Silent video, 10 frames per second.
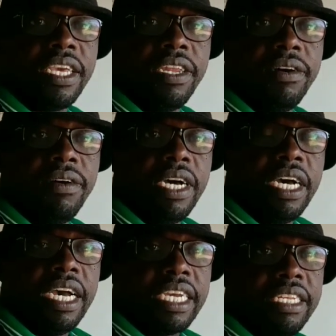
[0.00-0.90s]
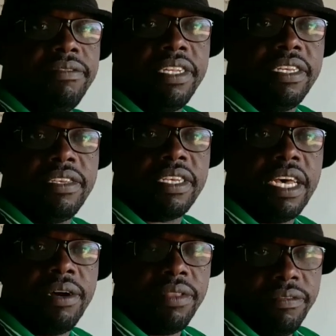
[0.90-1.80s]
you know, activities
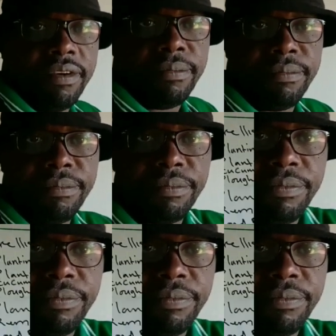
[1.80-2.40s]
on the farm.